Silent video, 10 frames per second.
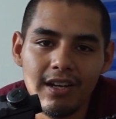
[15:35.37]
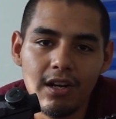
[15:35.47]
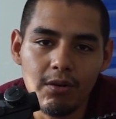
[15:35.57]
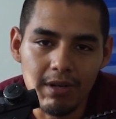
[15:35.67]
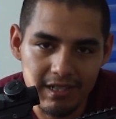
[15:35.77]

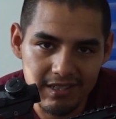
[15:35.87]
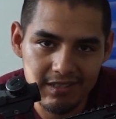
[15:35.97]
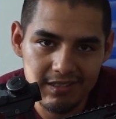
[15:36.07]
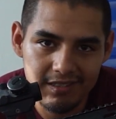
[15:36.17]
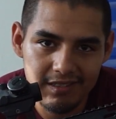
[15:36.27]

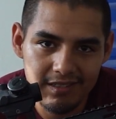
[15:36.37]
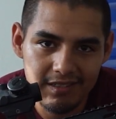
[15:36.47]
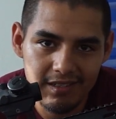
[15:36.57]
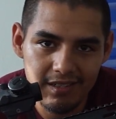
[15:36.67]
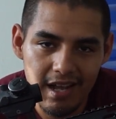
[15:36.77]
Crickets.
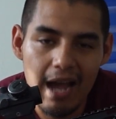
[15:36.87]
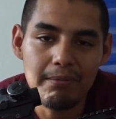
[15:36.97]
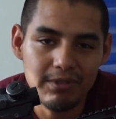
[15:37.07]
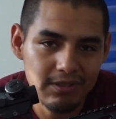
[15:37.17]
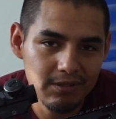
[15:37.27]

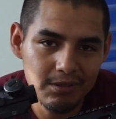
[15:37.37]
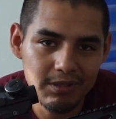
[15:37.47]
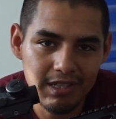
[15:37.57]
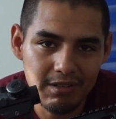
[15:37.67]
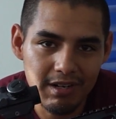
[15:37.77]

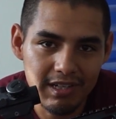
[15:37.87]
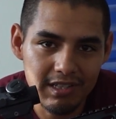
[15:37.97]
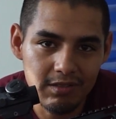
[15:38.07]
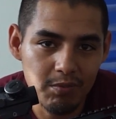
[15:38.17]
Absolutely crickets.